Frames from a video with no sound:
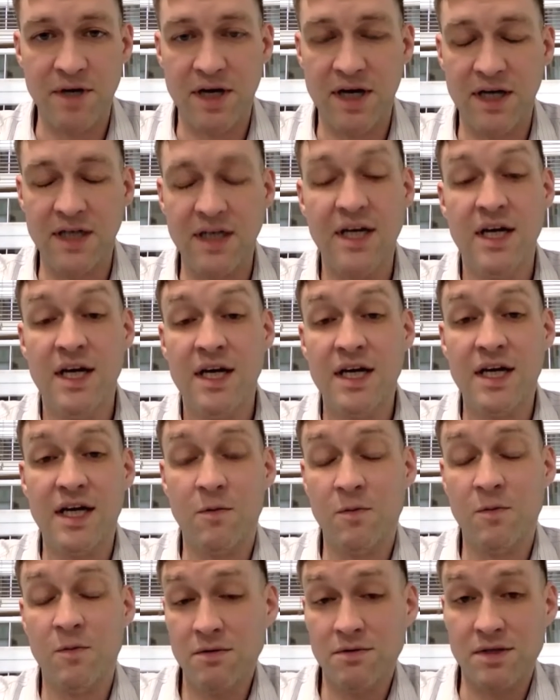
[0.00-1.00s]
And
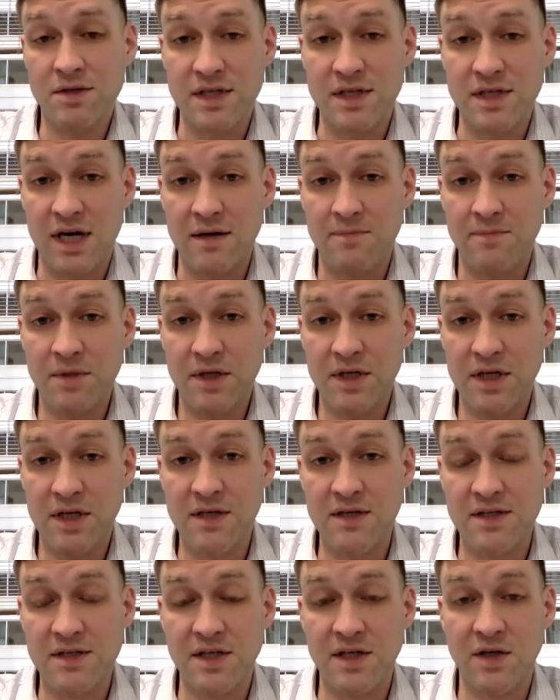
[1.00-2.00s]
it won't stop
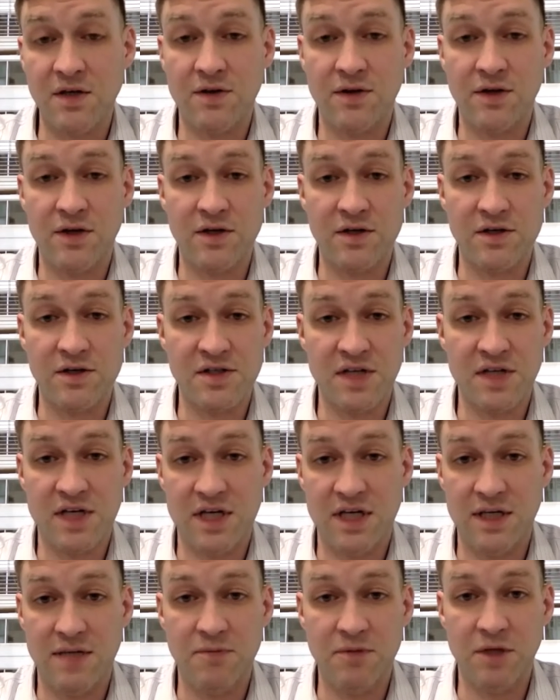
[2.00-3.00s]
until there's
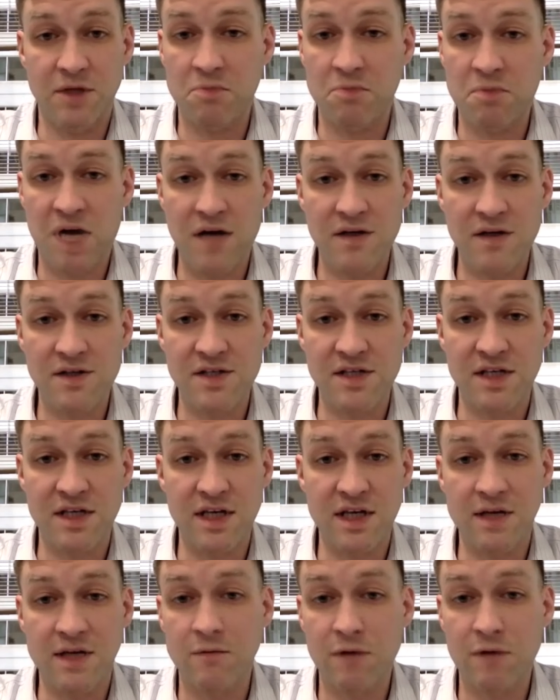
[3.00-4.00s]
policy
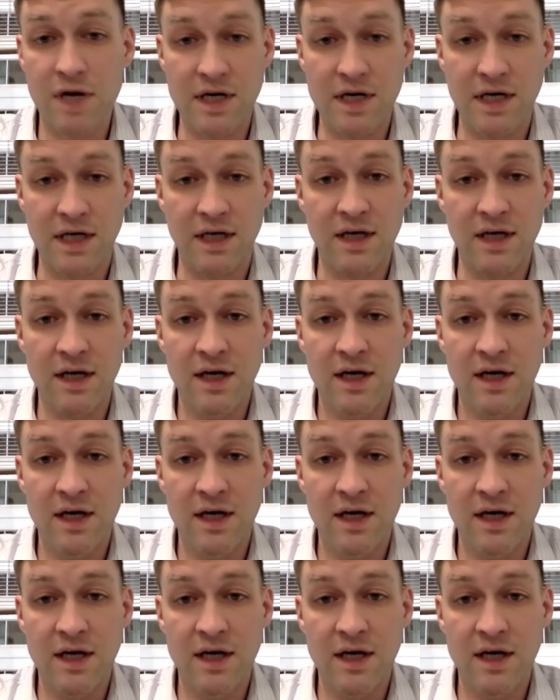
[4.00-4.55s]
in writing.